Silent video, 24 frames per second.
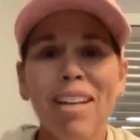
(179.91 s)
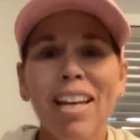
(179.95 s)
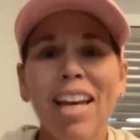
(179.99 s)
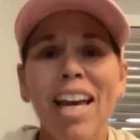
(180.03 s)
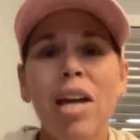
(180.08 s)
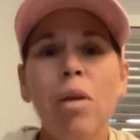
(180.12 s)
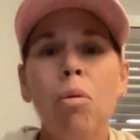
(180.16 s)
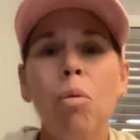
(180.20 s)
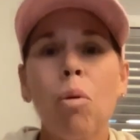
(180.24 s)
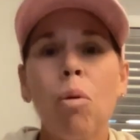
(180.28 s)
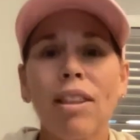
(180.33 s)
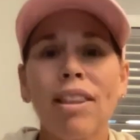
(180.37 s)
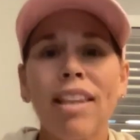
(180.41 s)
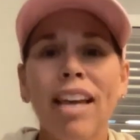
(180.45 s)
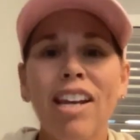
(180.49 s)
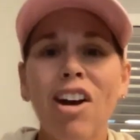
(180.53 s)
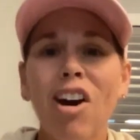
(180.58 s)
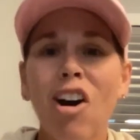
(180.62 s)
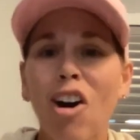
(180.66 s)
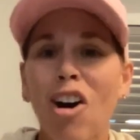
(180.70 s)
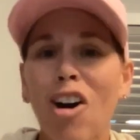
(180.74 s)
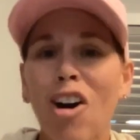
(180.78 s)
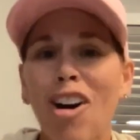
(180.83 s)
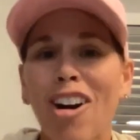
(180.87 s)
And what they
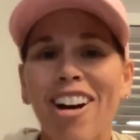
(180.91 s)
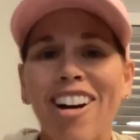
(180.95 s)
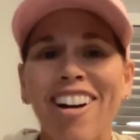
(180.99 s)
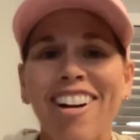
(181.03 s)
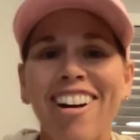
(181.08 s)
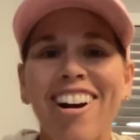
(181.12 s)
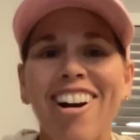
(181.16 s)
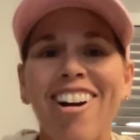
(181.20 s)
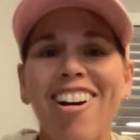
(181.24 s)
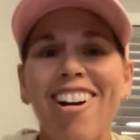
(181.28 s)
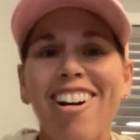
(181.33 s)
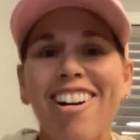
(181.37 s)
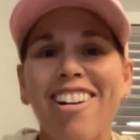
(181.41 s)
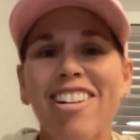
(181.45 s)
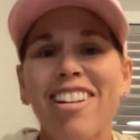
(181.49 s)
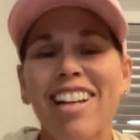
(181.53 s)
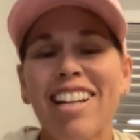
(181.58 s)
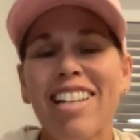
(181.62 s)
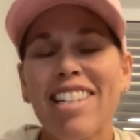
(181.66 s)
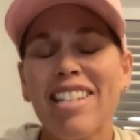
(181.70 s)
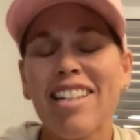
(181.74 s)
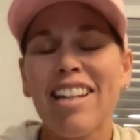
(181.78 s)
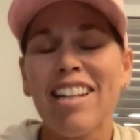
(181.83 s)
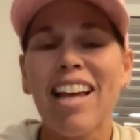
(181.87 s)
are
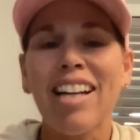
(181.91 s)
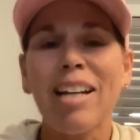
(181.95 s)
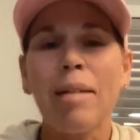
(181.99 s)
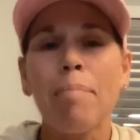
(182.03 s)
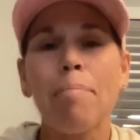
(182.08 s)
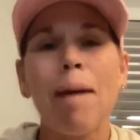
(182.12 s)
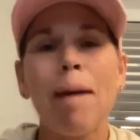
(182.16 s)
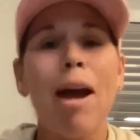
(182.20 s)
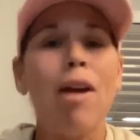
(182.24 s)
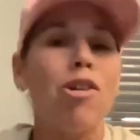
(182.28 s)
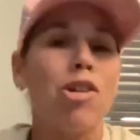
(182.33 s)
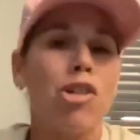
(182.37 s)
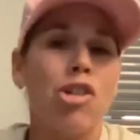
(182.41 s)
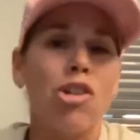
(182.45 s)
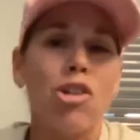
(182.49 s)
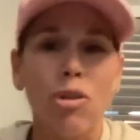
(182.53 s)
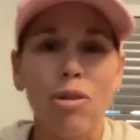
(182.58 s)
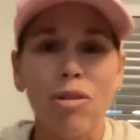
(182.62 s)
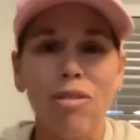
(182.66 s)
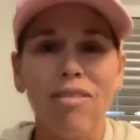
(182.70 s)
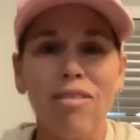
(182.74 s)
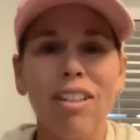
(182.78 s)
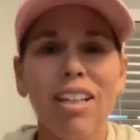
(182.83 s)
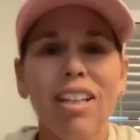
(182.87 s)
it's like a
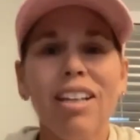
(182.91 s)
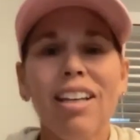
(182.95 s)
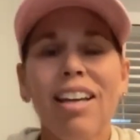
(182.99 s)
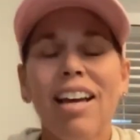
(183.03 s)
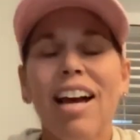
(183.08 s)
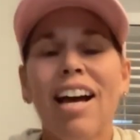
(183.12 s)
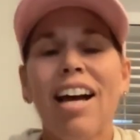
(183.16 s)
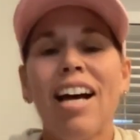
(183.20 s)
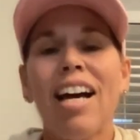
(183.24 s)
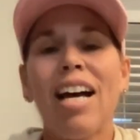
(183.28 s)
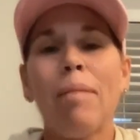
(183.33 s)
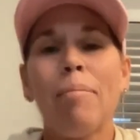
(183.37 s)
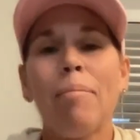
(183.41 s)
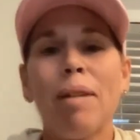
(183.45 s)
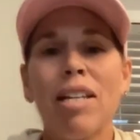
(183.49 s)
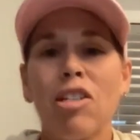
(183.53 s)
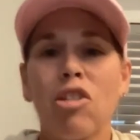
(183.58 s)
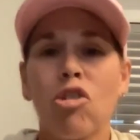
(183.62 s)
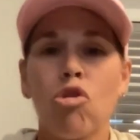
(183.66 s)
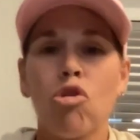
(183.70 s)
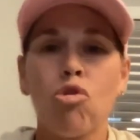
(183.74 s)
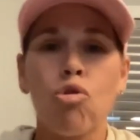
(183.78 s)
parachute. It's